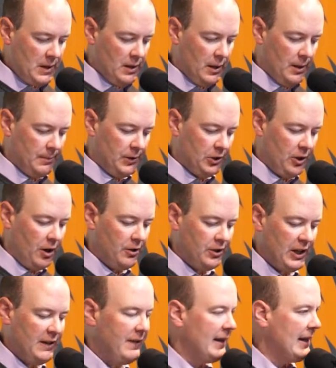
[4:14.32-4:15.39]
um, start
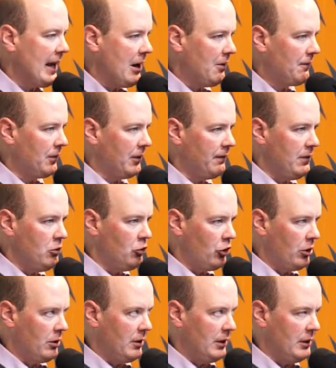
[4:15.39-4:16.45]
saving now for the
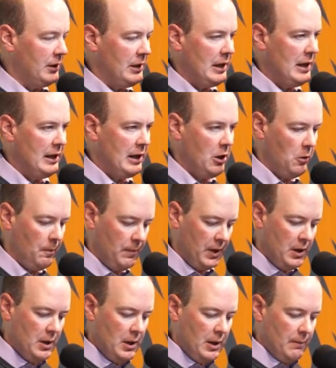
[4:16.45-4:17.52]
future and, and help
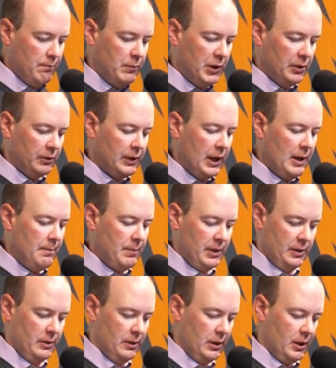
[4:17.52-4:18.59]
build
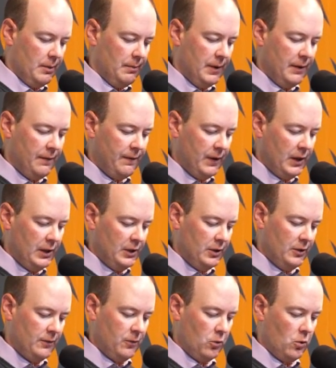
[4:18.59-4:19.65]
up um,
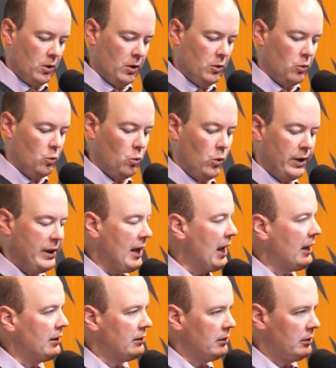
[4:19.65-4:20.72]
funds for when
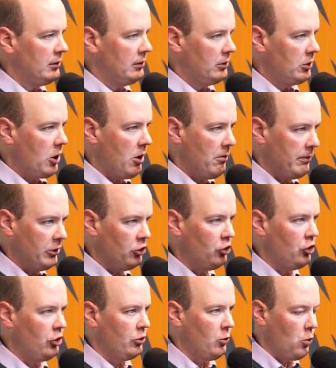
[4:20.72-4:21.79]
that
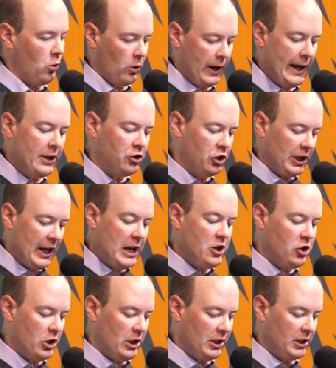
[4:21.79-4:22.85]
college or
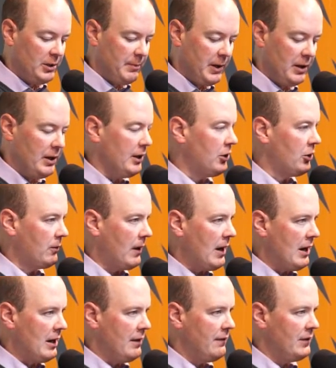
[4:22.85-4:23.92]
education experience
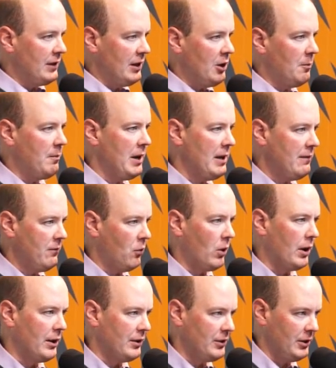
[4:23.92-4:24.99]
arrives and help pay
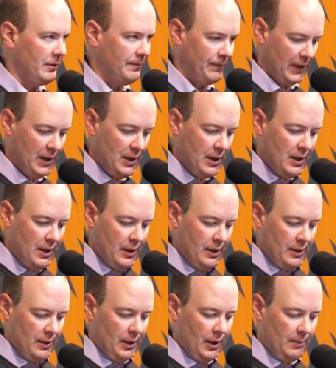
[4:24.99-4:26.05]
for it. So yeah.
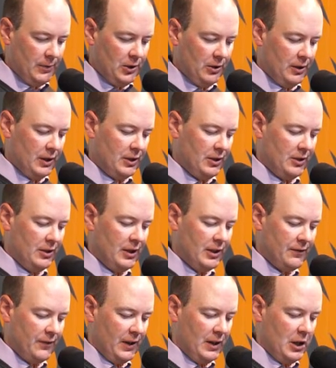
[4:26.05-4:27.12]
Um, so this
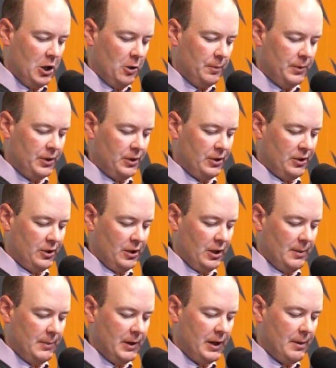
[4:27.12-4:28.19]
this fund helps
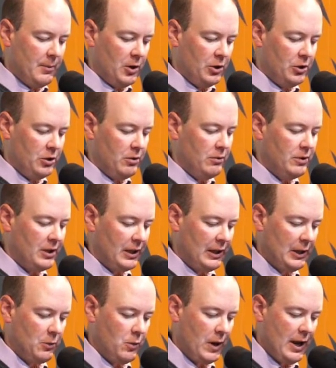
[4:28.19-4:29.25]
um, a number of students. I
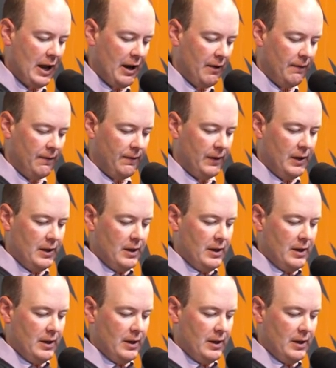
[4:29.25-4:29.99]
think we have